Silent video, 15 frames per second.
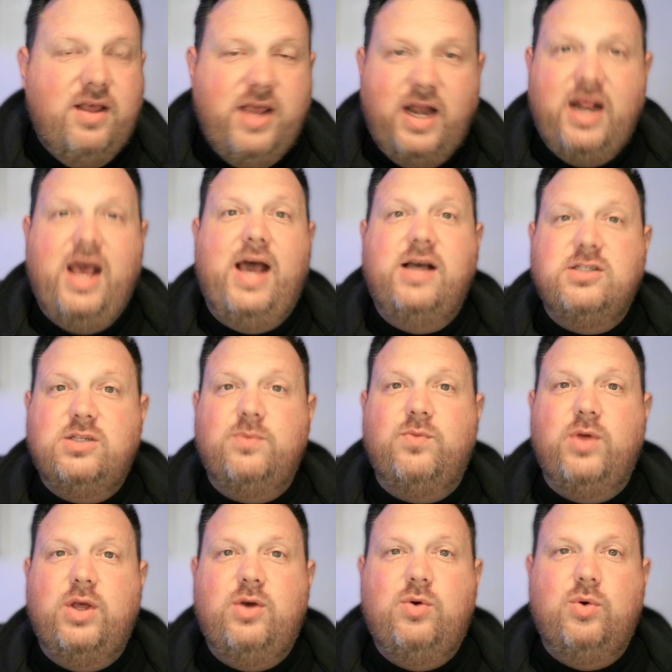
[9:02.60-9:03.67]
And it has some
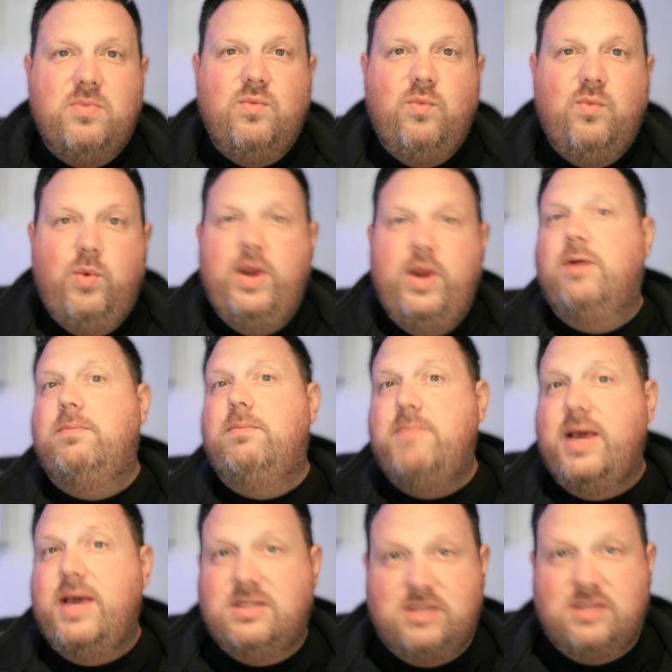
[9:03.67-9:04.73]
really cool, weird
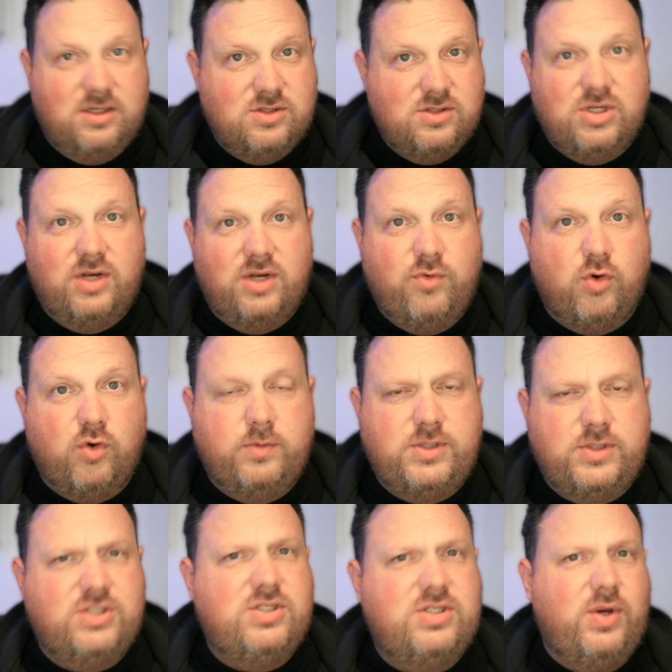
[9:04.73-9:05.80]
mixes of groups.